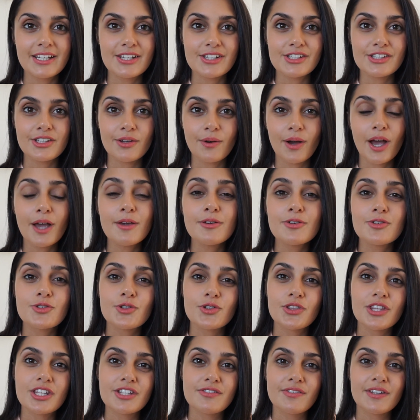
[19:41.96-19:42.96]
So I hope you
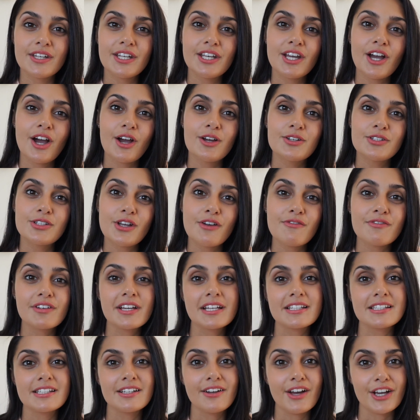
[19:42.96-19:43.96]
enjoyed this video. Don't
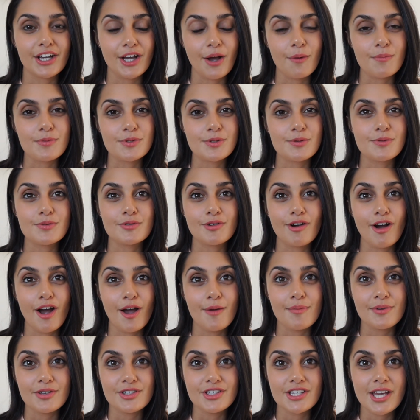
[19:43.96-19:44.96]
forget to like, comment,
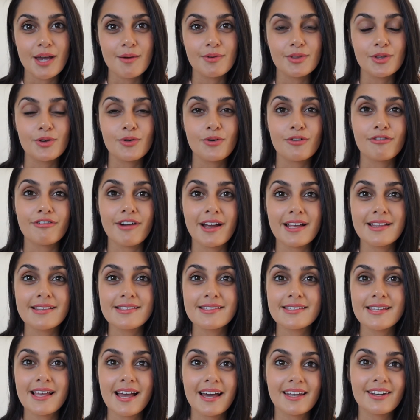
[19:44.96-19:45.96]
subscribe, and share with all your
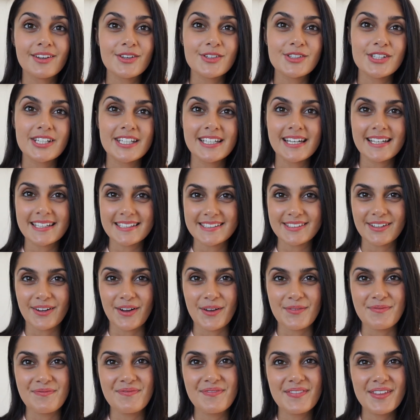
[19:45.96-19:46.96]
friends. And I'll see you next
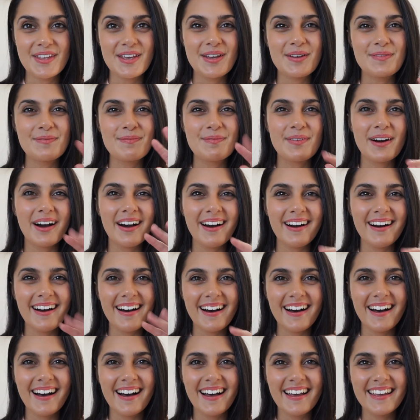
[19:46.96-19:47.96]
time.
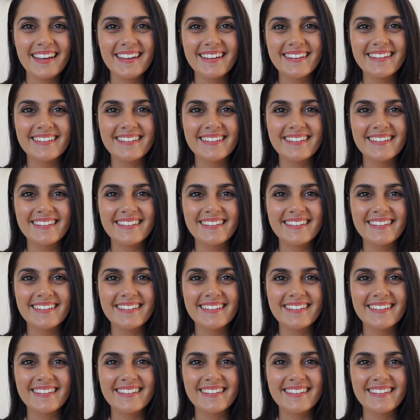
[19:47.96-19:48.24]
Bye.